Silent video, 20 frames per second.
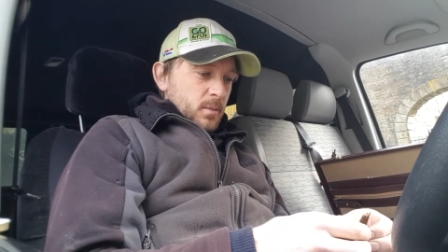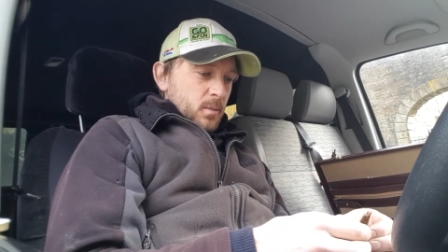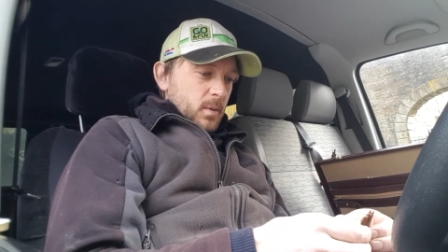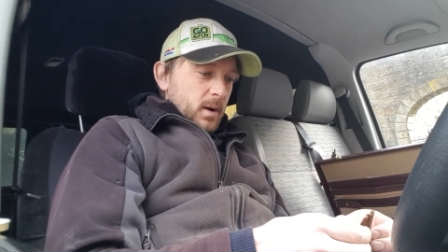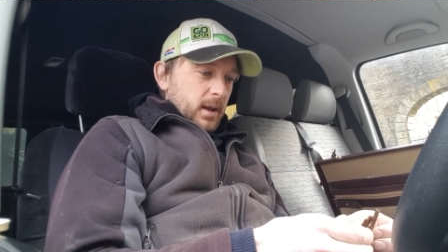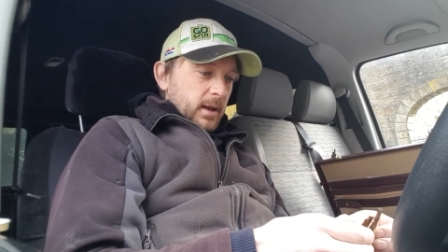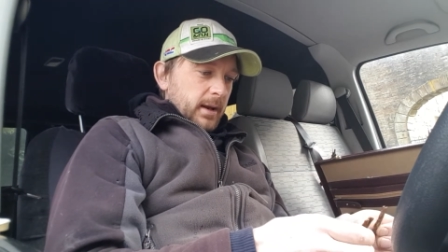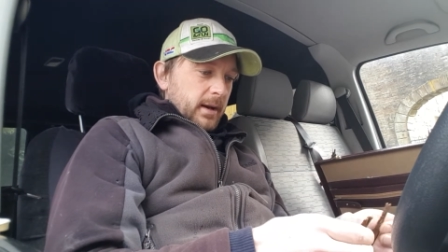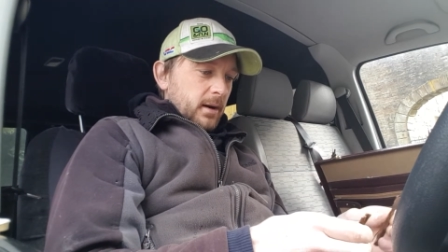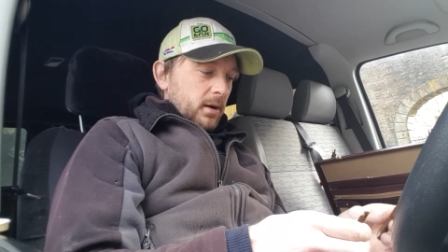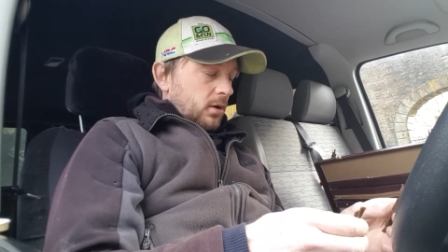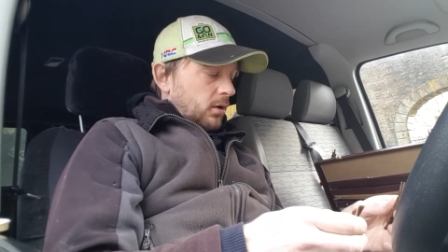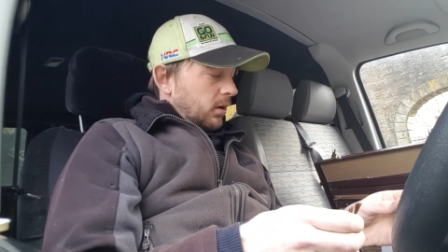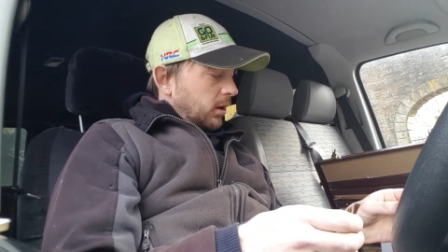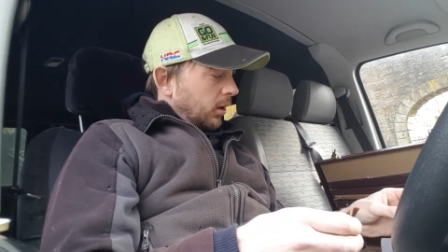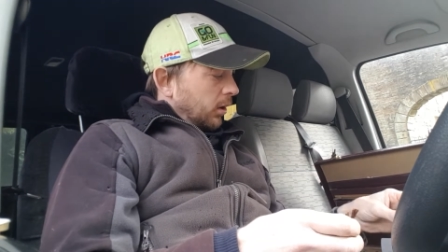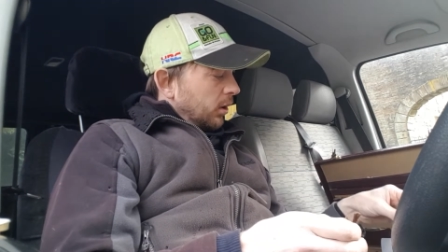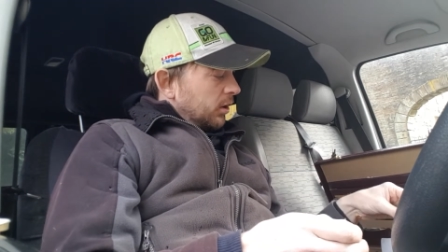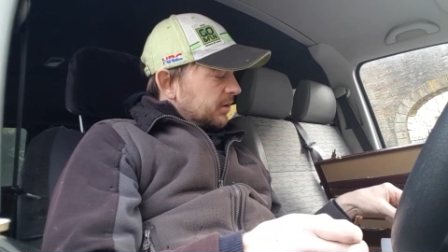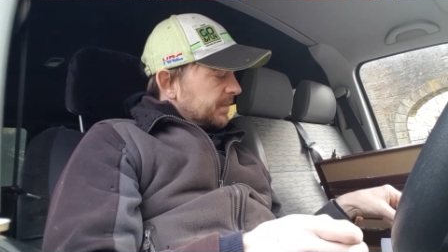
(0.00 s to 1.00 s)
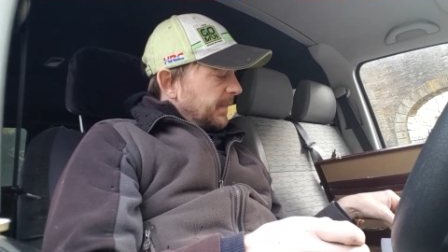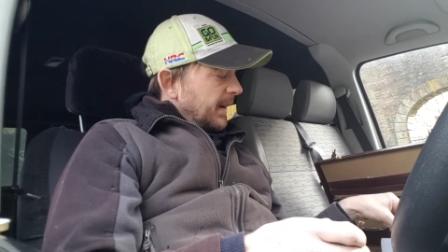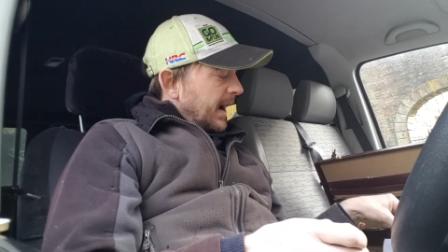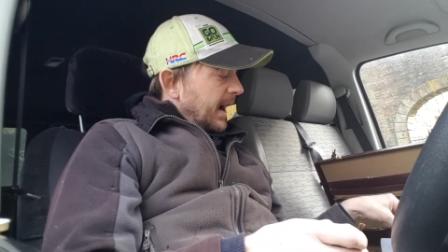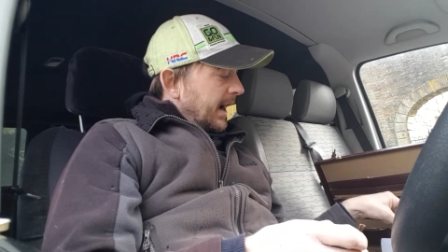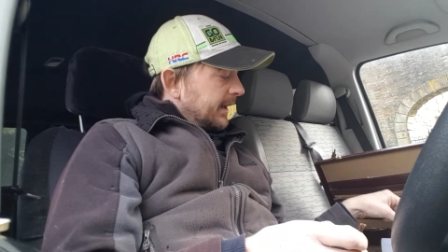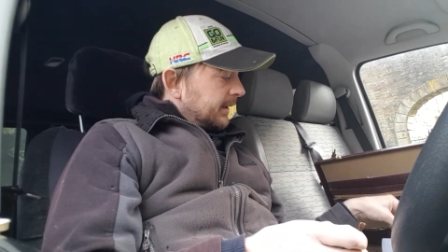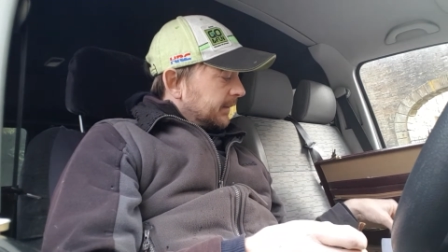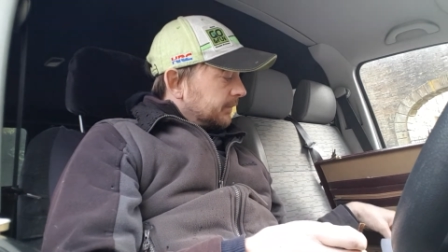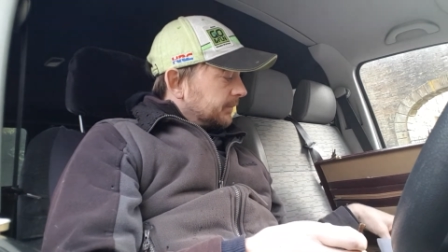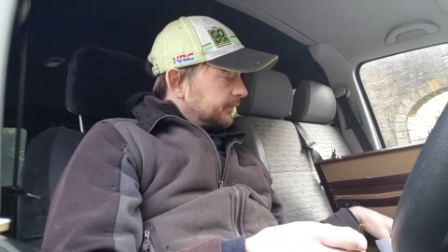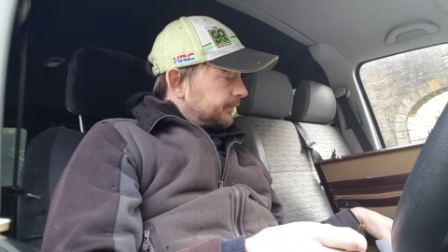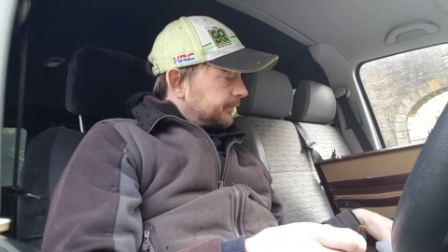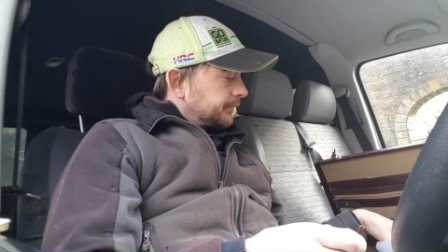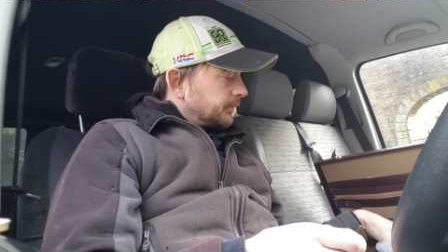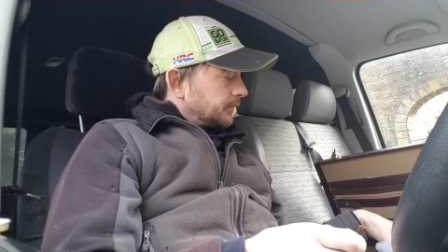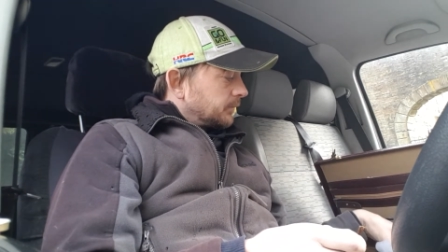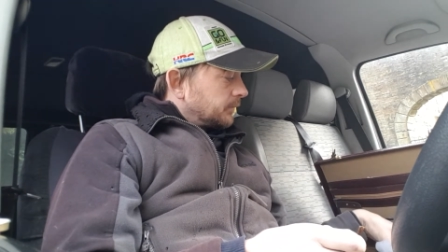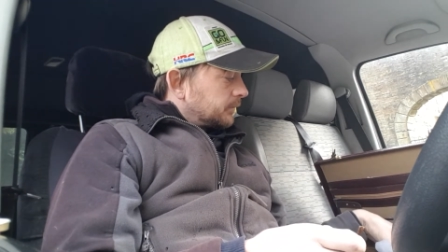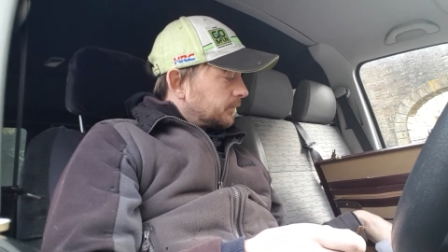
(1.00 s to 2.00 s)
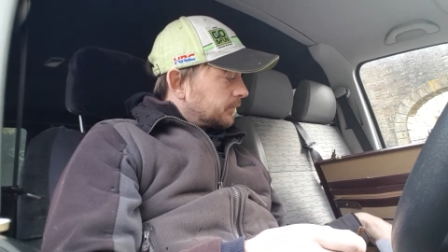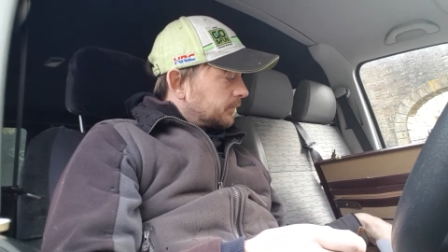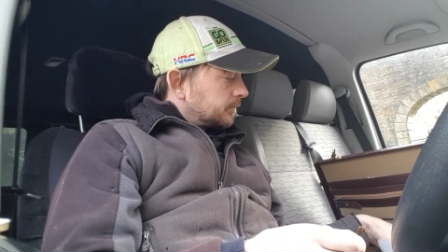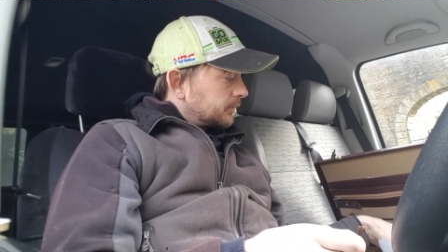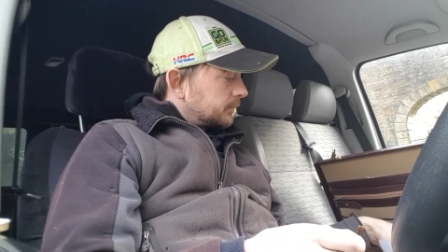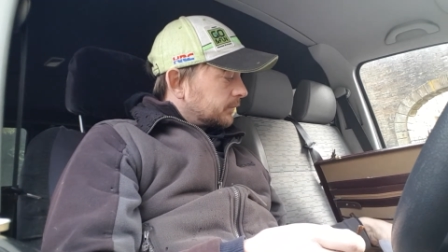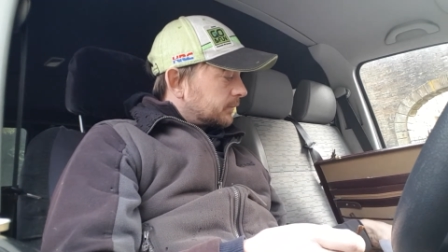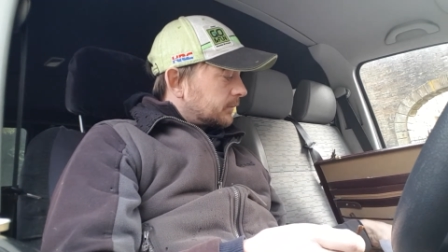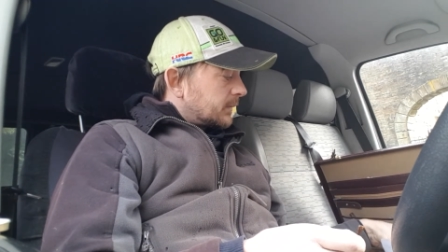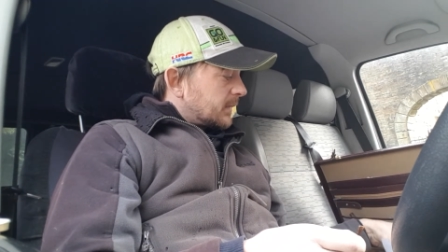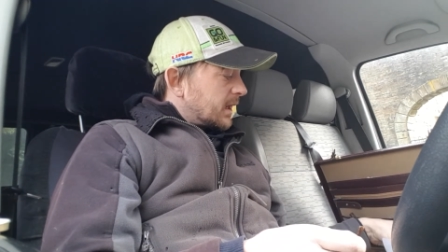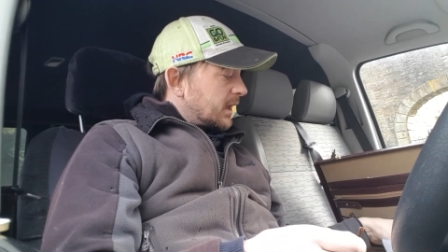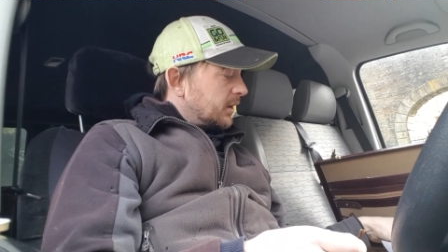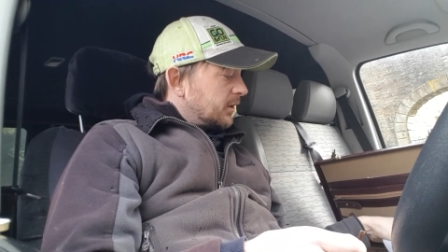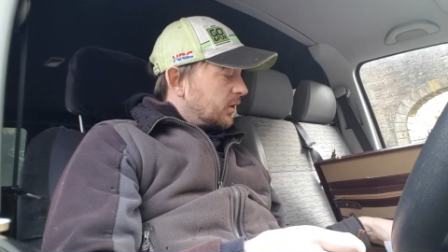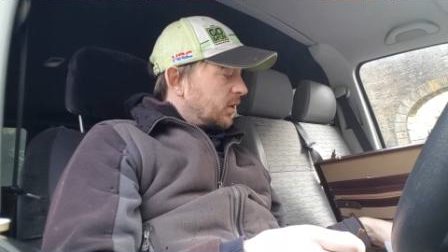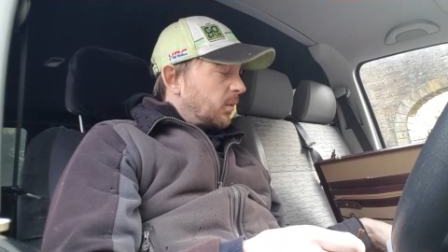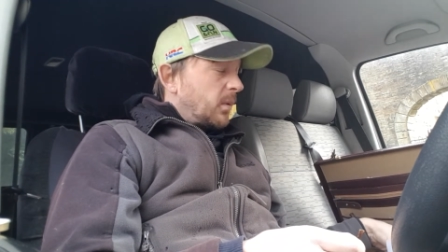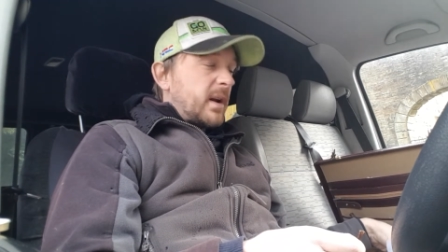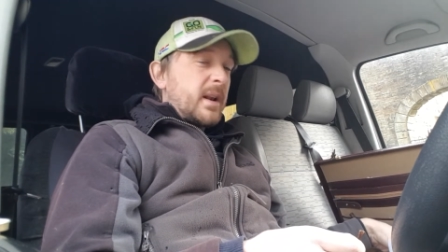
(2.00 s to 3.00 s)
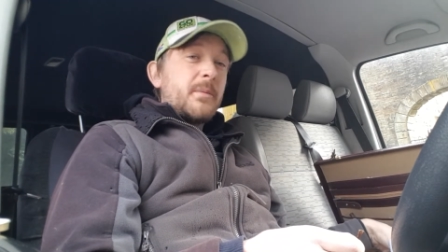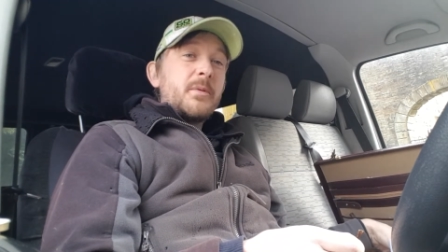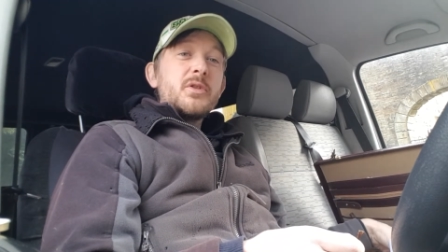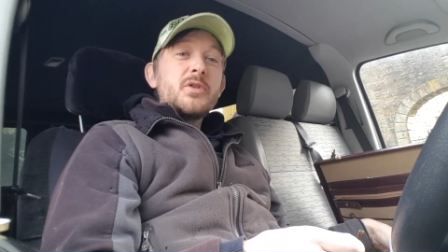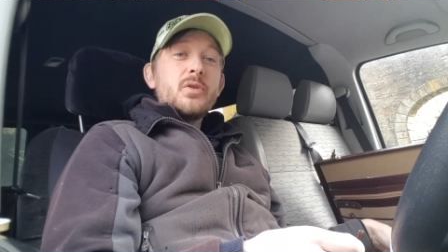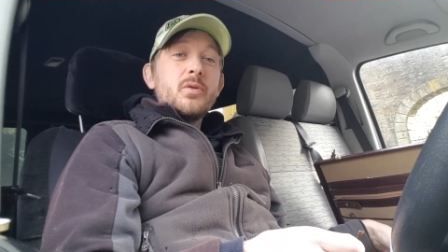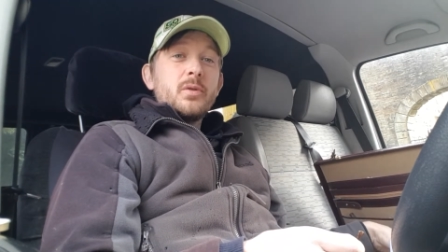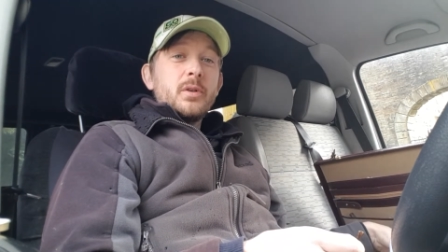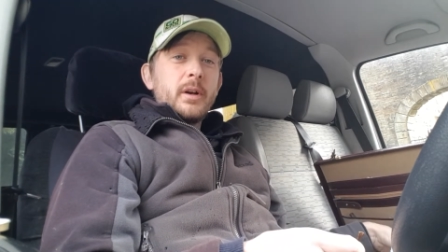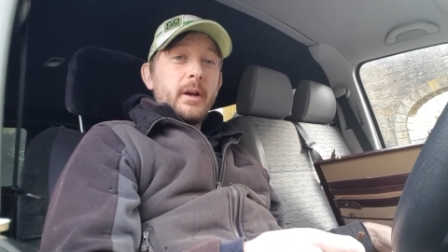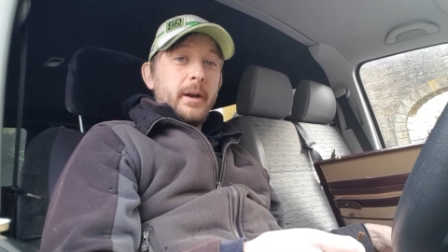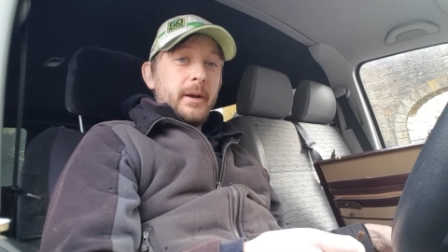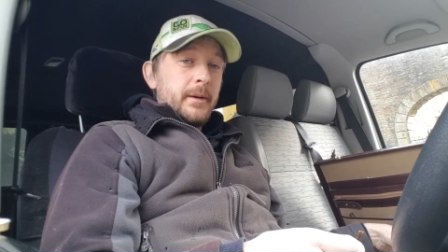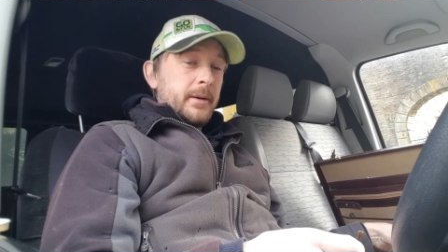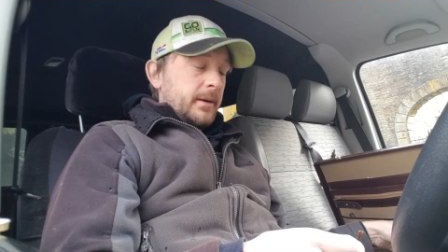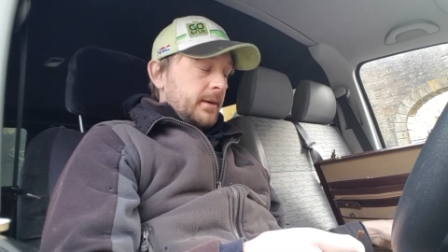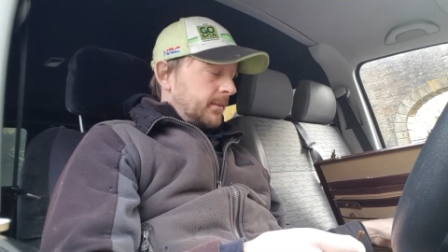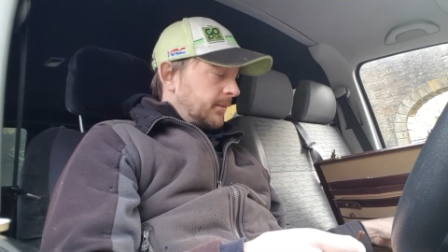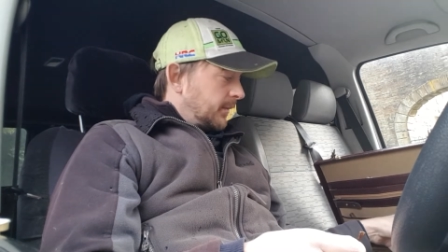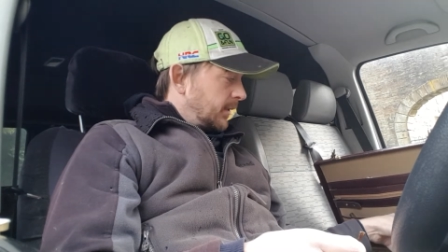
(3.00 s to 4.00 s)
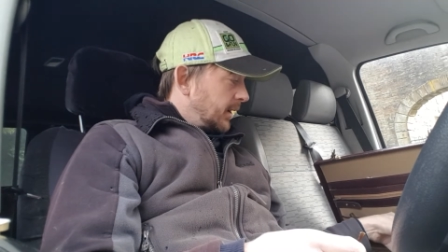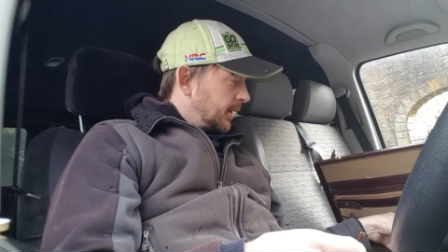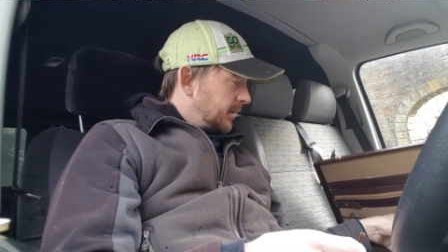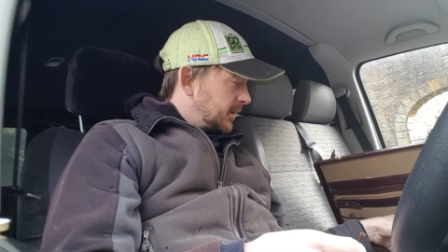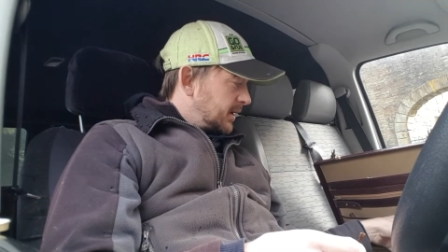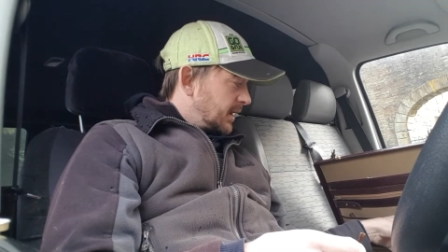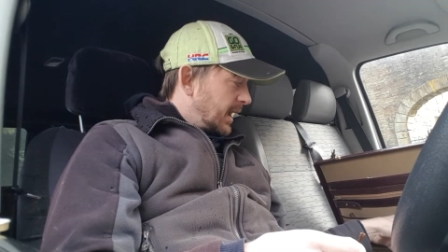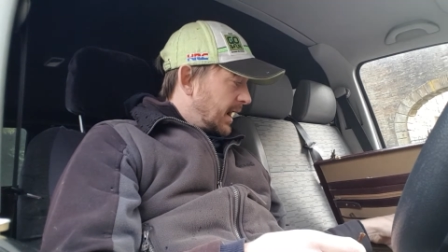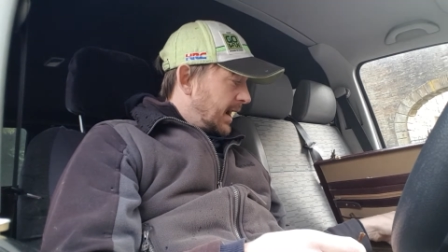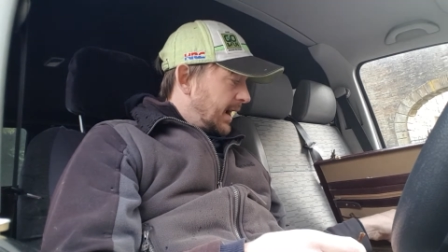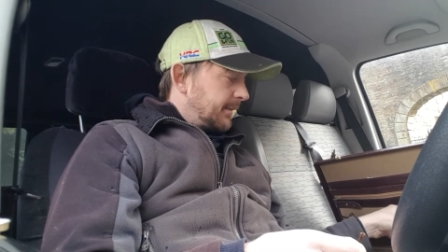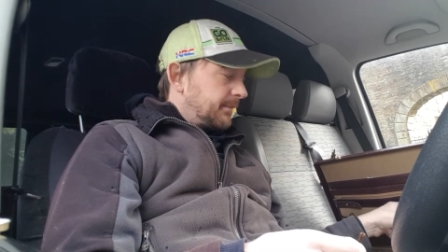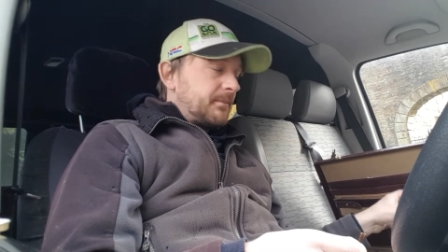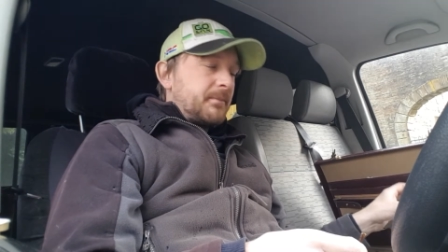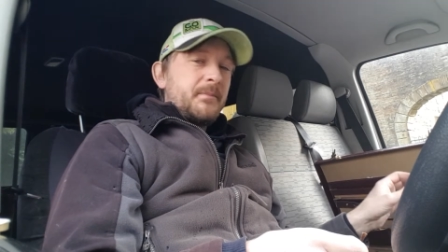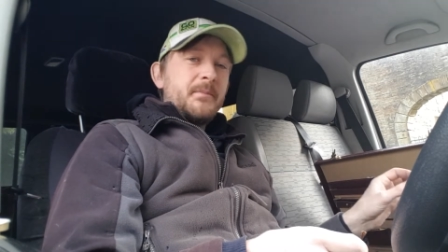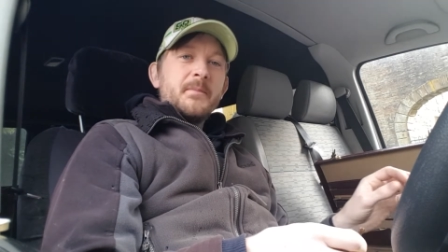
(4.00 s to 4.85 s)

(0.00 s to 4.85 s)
Well, it all goes back to when I was younger, when I was like